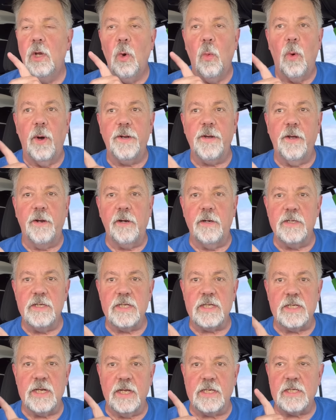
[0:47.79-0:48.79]

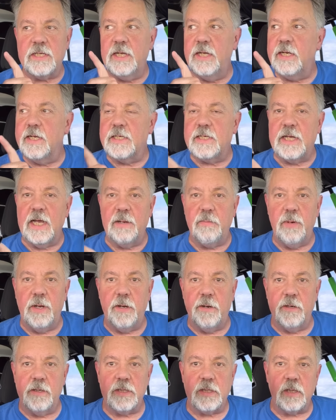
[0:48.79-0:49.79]
160 to 10
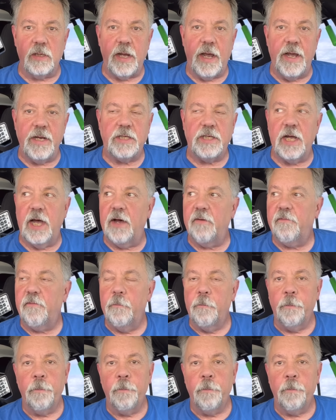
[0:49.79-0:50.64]
meters HF,